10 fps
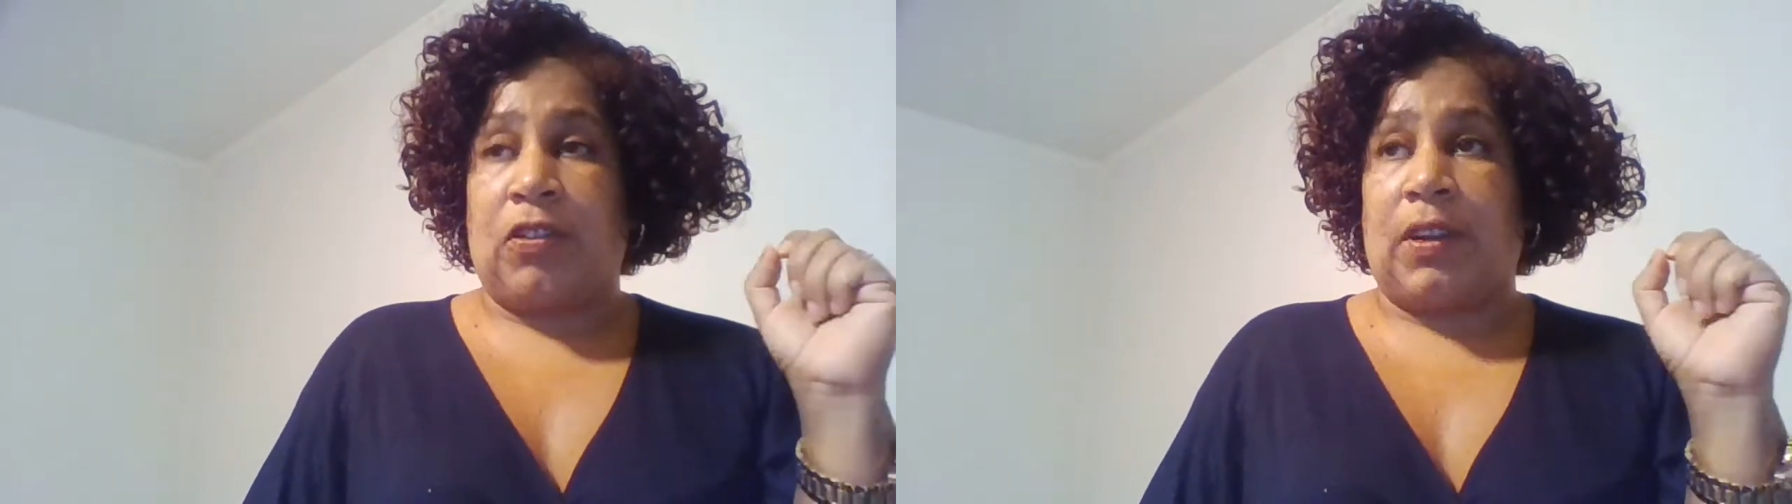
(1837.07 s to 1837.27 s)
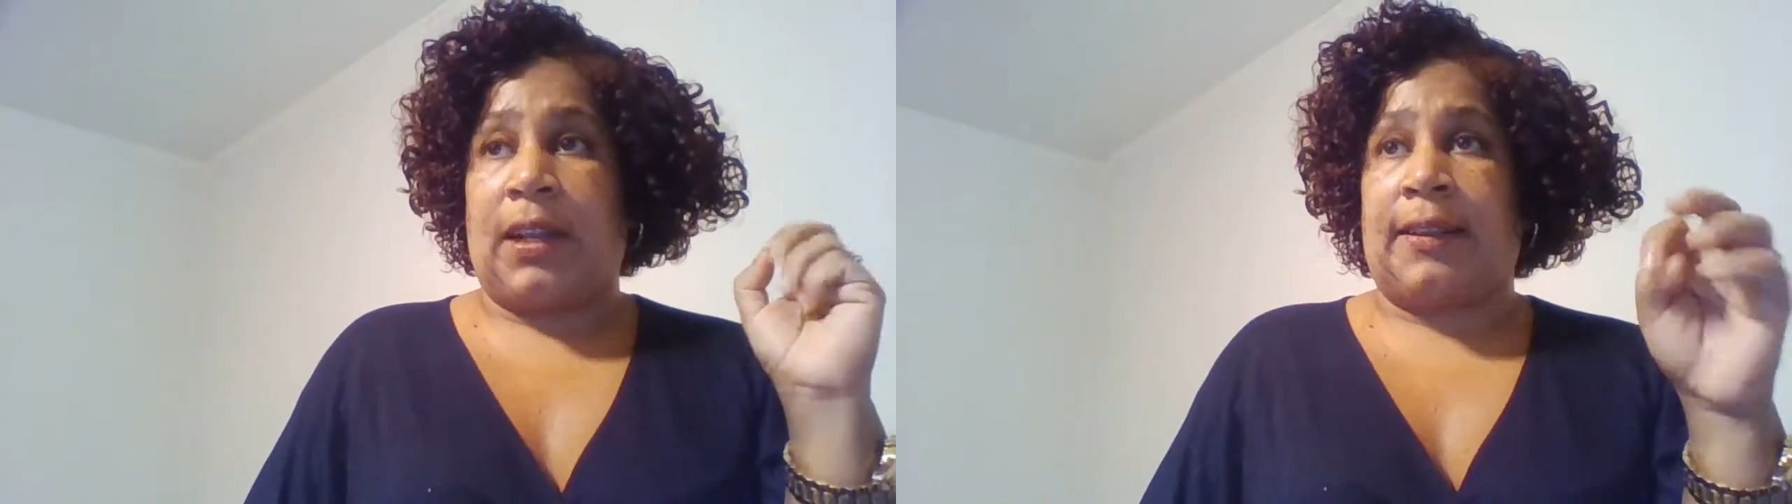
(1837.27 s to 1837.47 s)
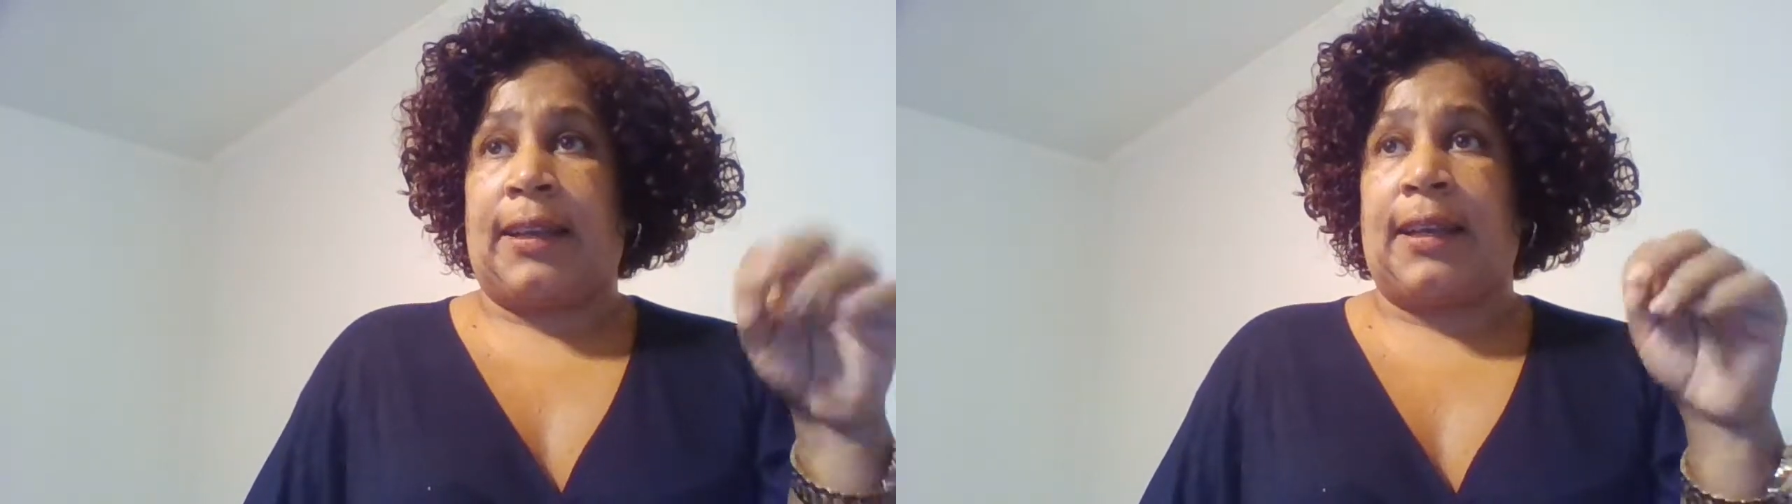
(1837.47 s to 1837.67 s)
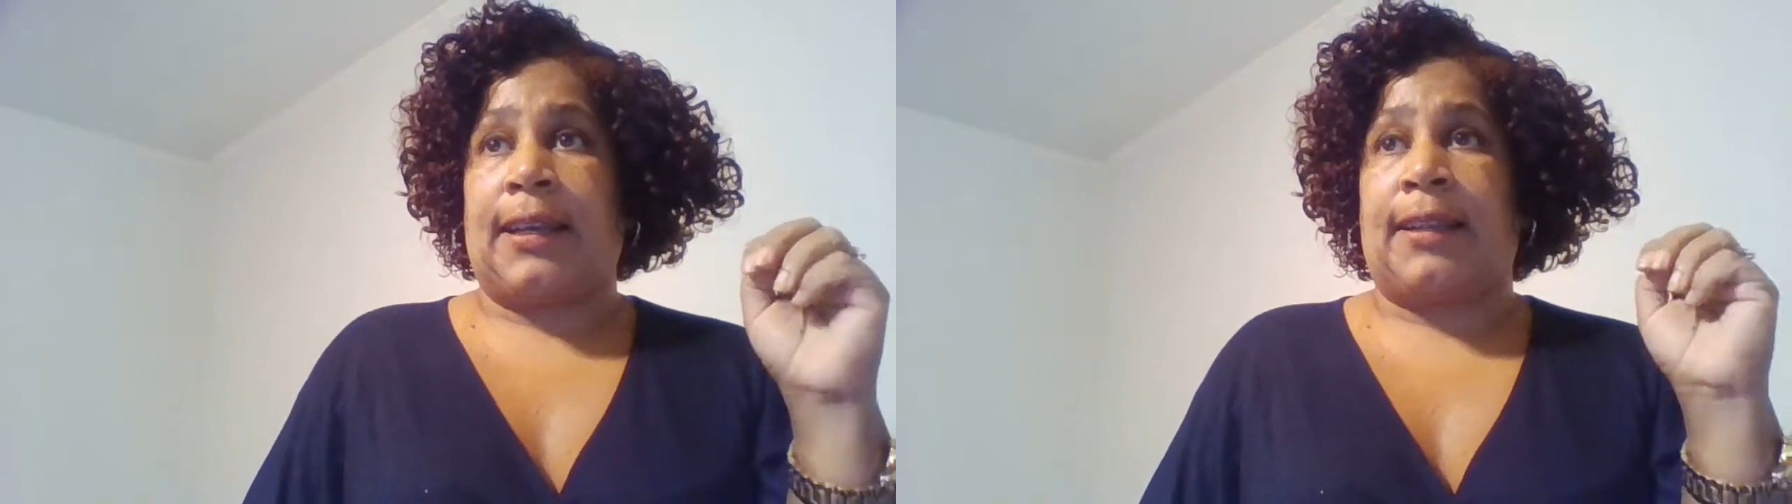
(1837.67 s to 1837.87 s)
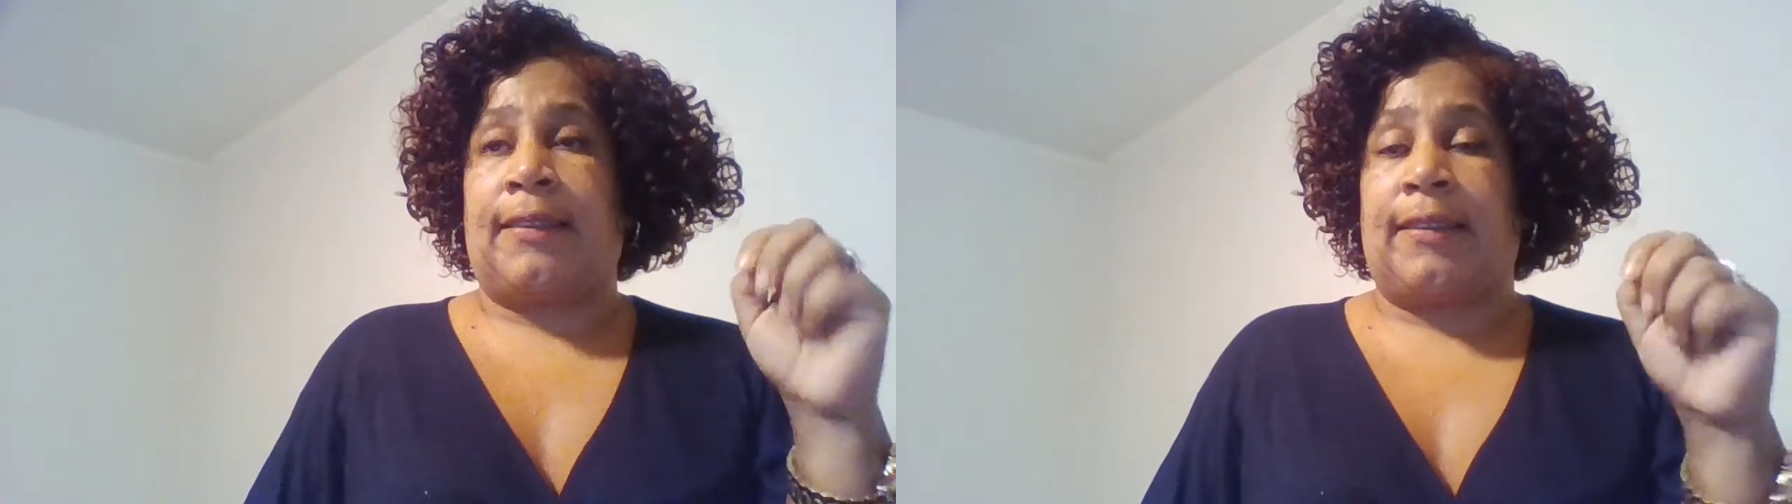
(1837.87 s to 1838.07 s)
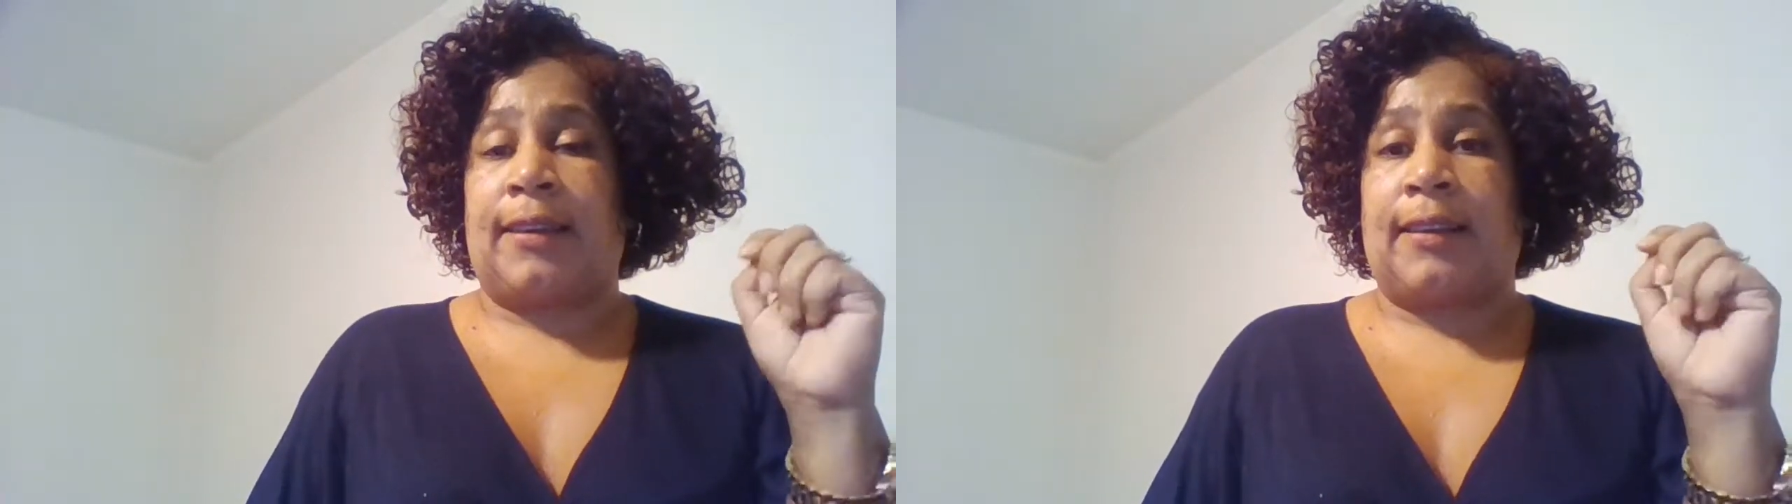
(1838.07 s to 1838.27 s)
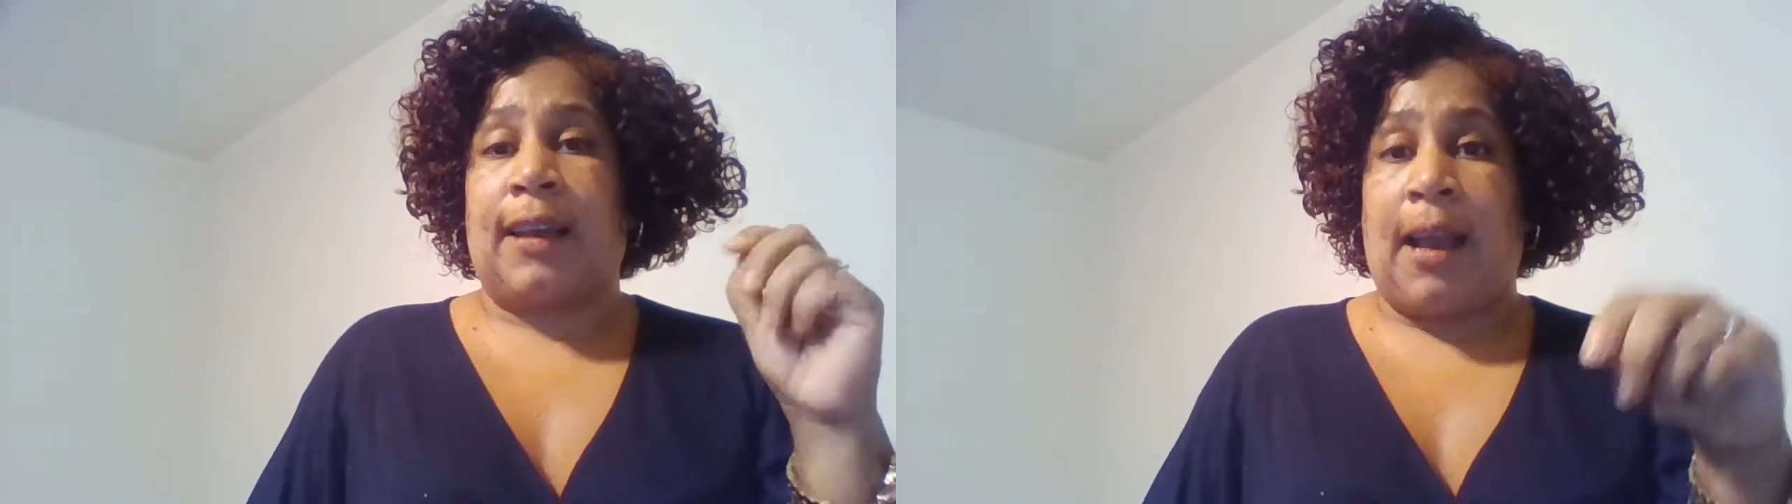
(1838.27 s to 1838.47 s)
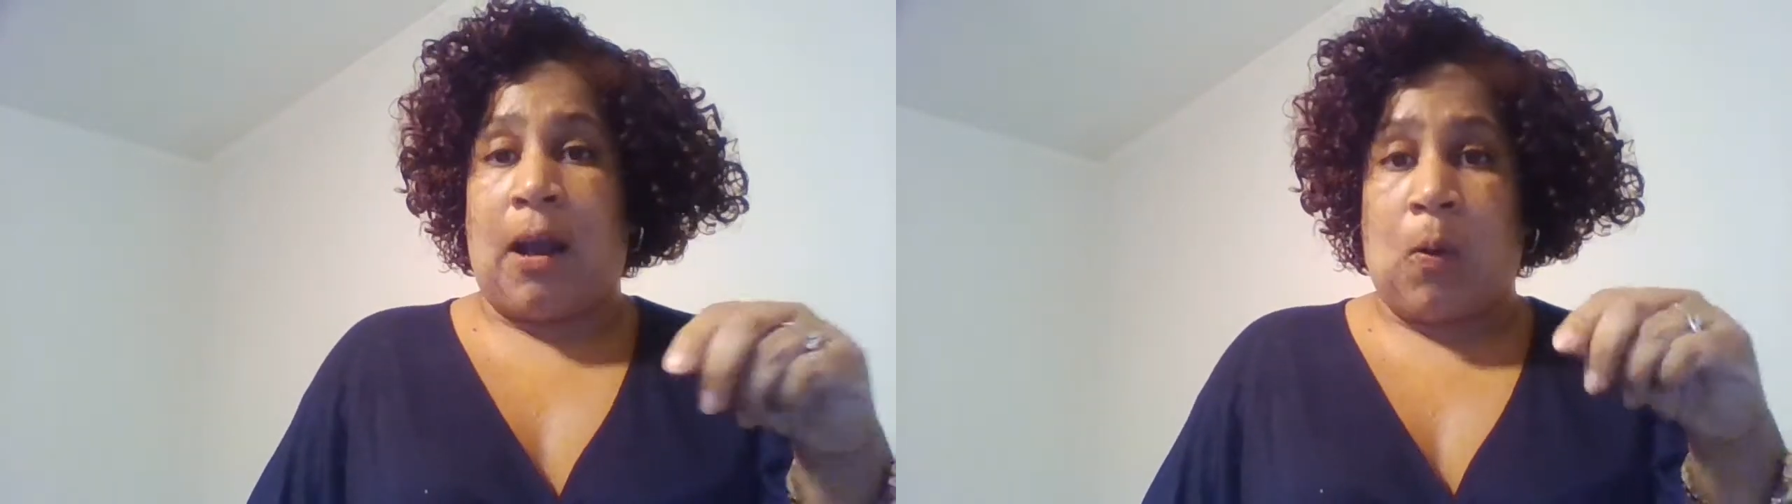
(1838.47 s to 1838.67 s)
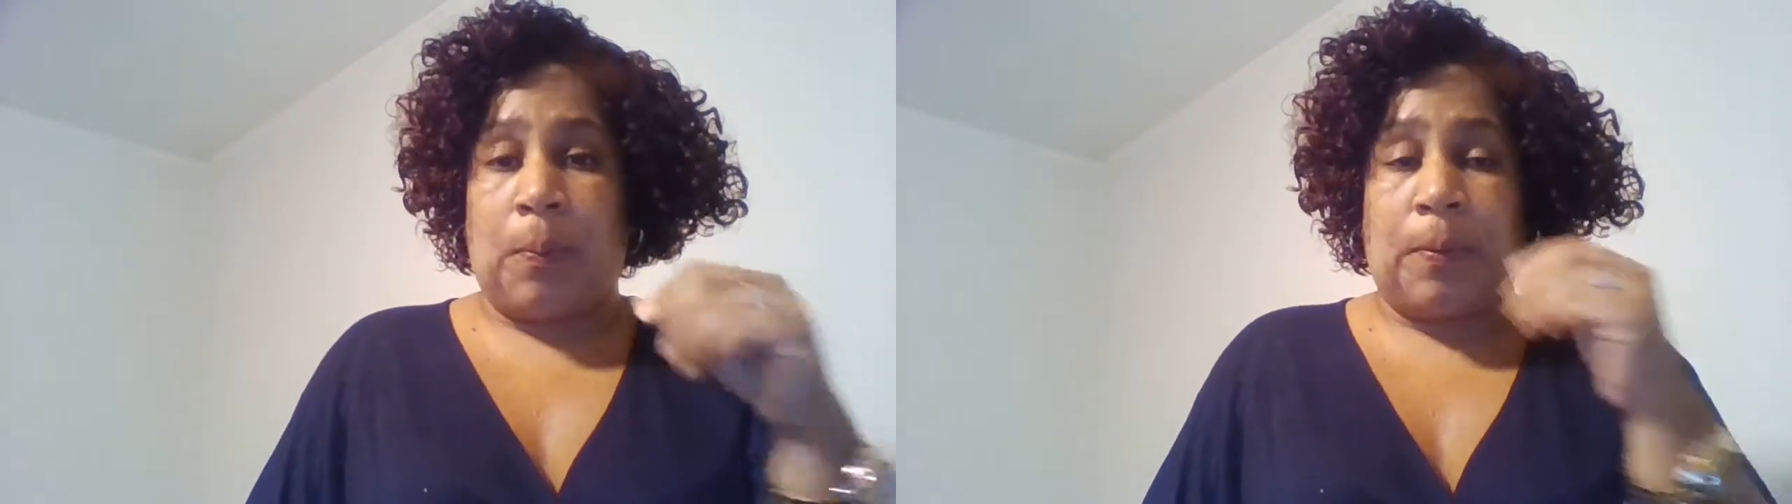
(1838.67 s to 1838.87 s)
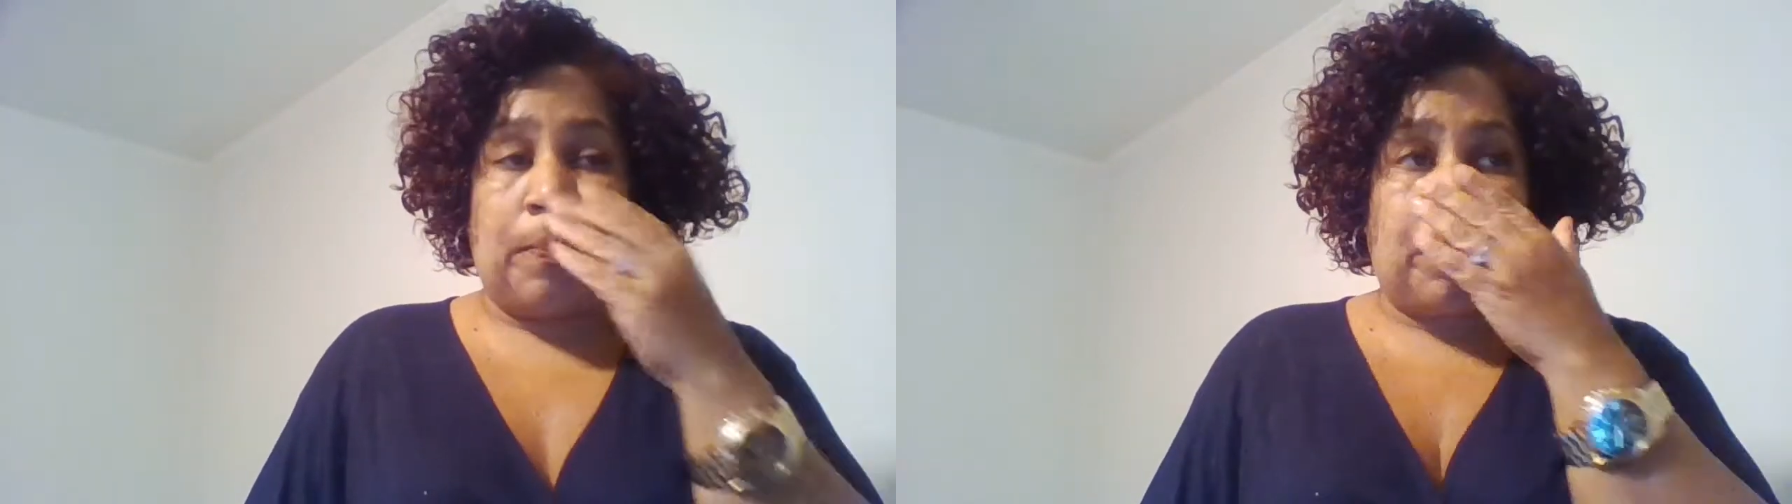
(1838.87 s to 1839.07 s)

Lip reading: and I think it did help